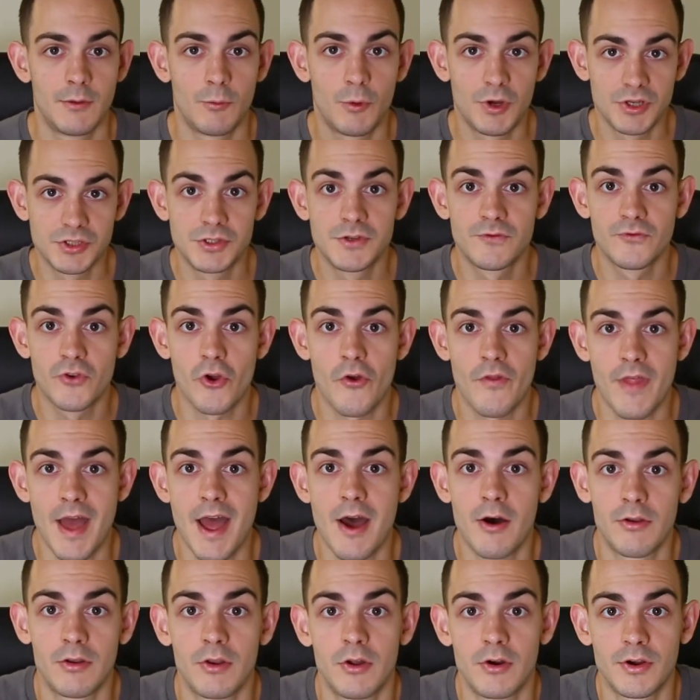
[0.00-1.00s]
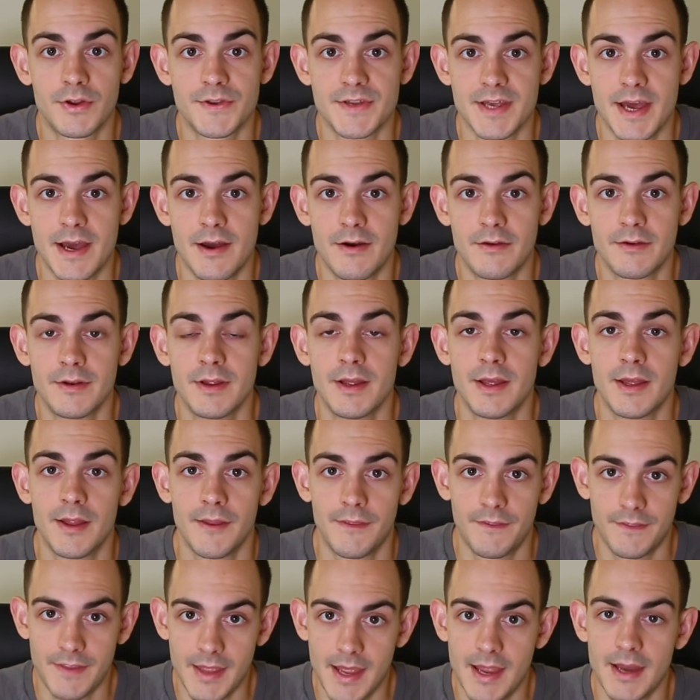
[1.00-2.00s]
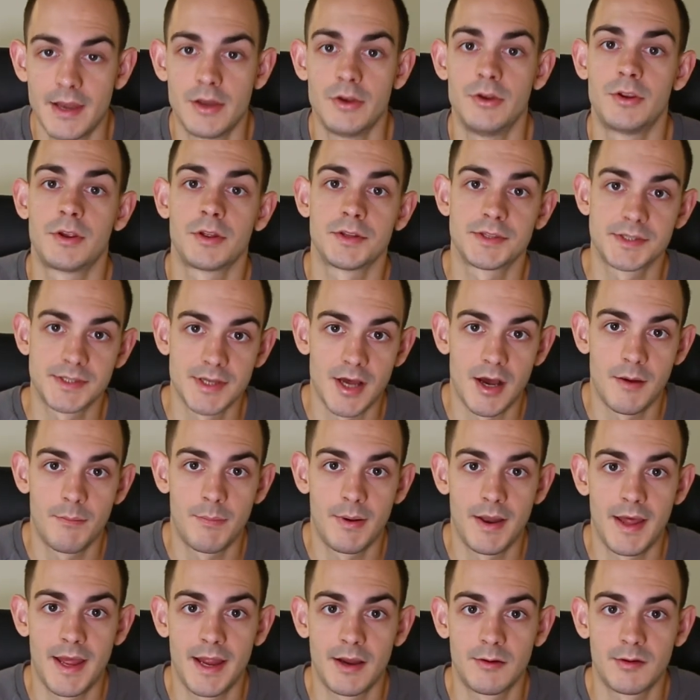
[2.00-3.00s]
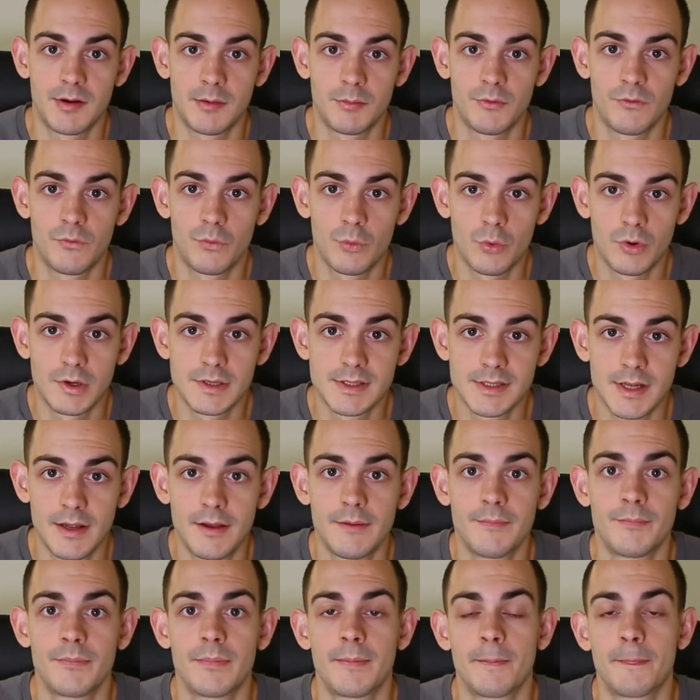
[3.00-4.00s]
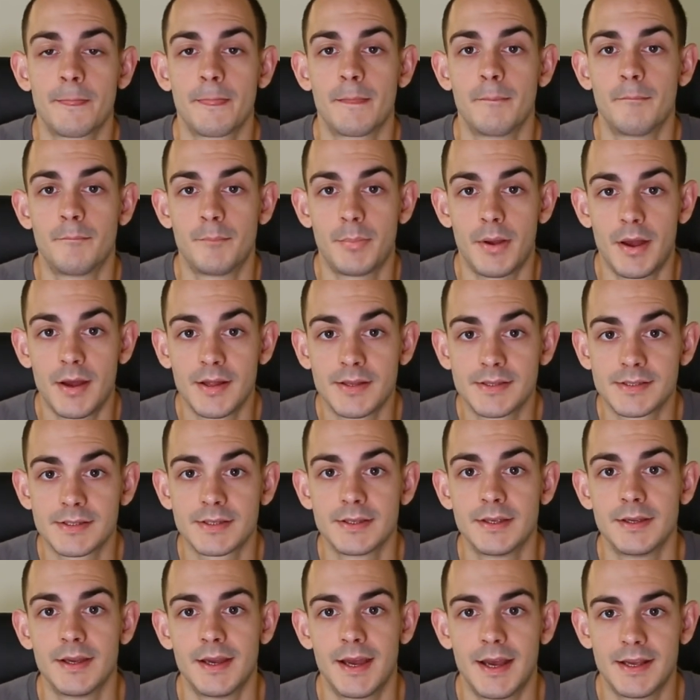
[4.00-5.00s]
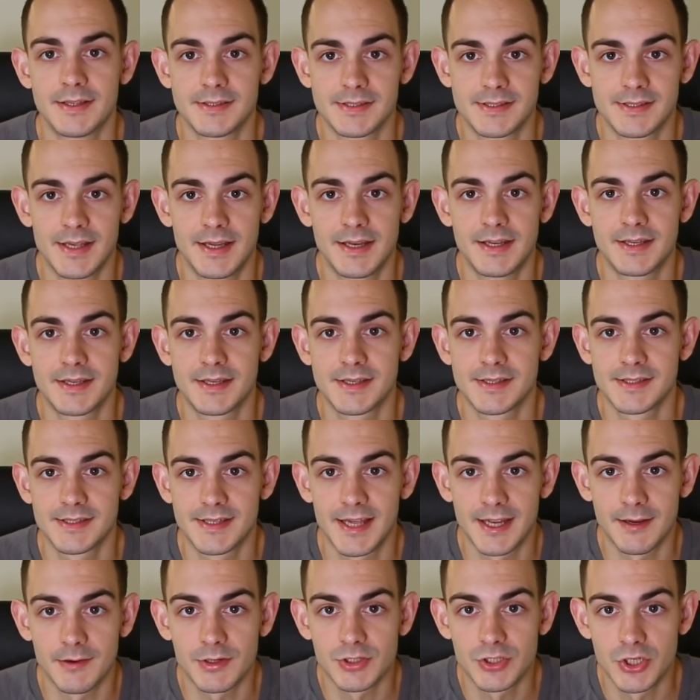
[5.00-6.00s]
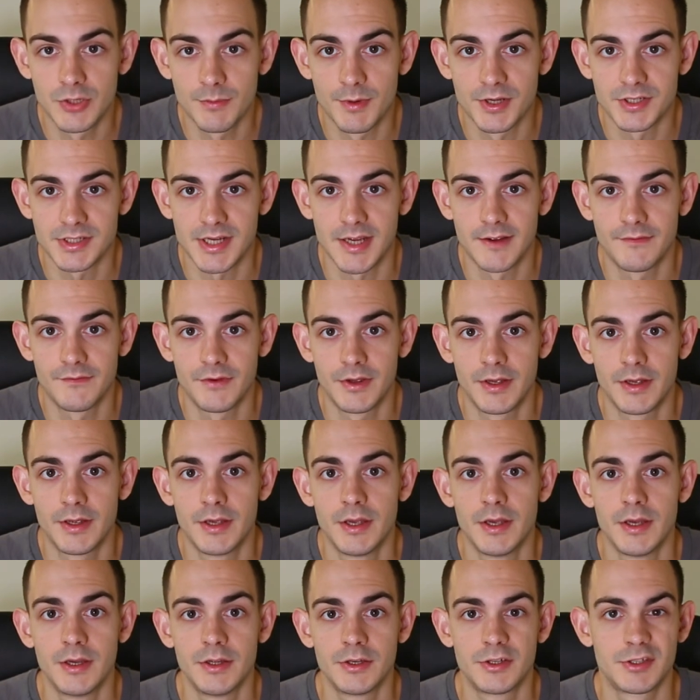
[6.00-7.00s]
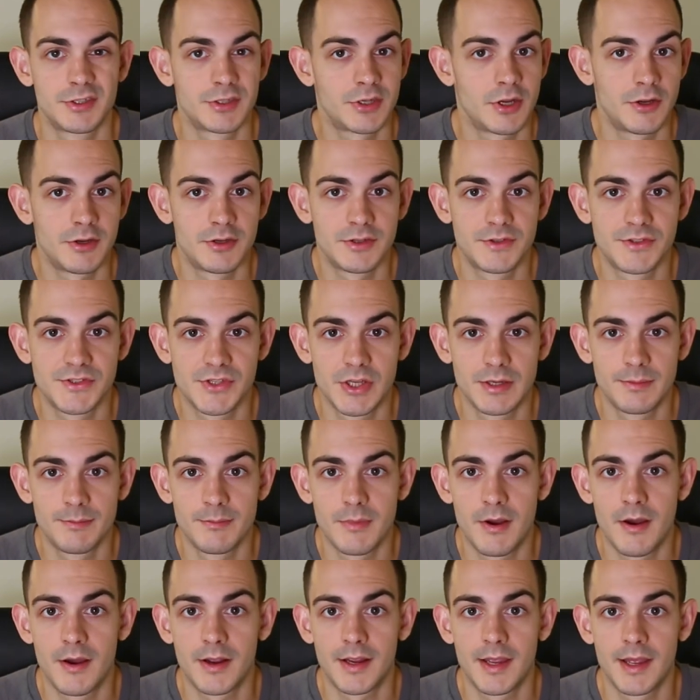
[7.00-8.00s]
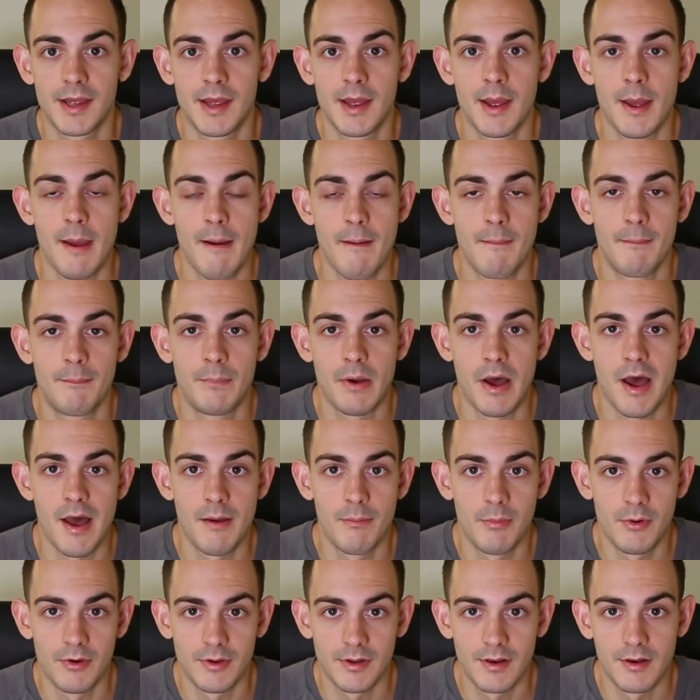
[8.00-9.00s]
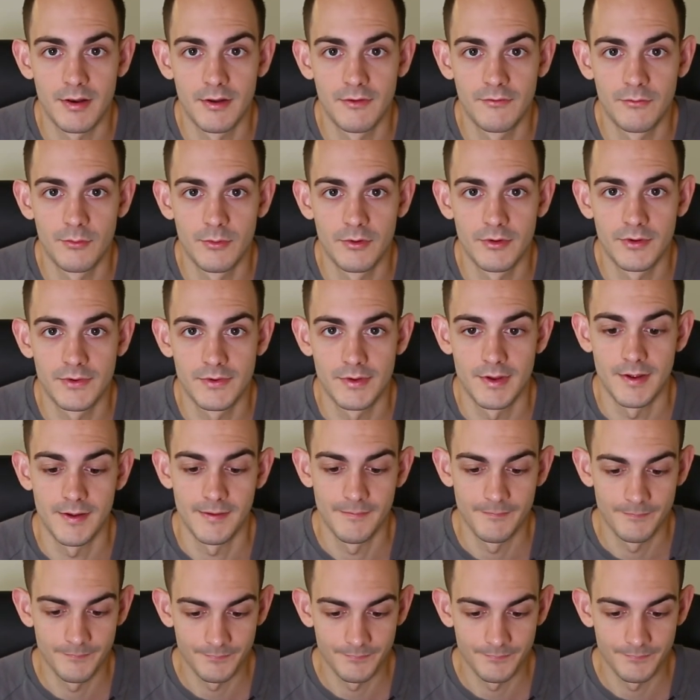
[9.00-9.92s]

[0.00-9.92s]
Once you've got that on lockdown, then you can start playing around with water. But as I said, it doesn't take too much effort. Just go to the supermarket, buy a bottle of water.